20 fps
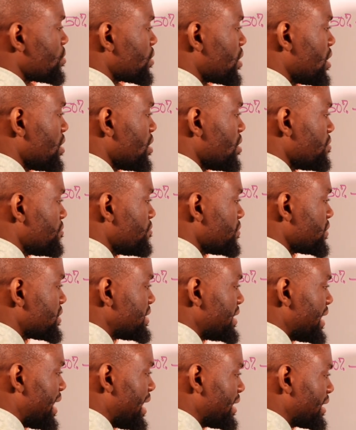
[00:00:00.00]
to give
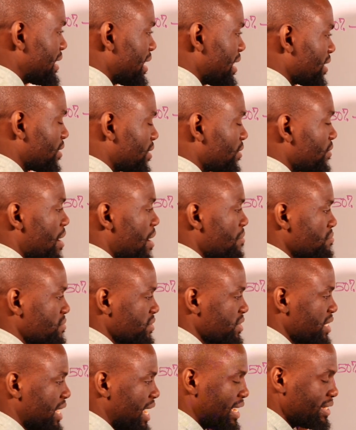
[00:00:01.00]
10
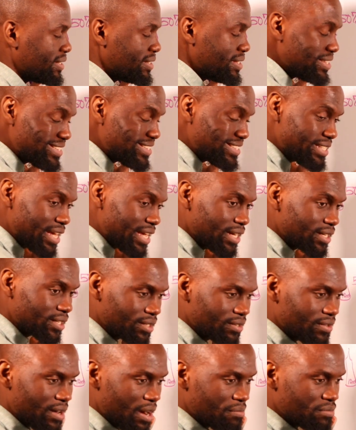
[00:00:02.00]
grams. And this 10
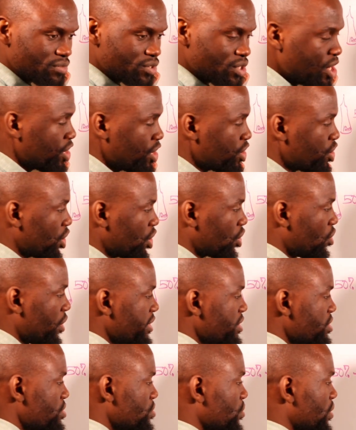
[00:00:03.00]
grams, you're
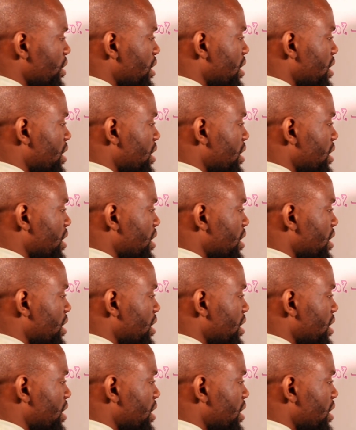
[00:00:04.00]
going to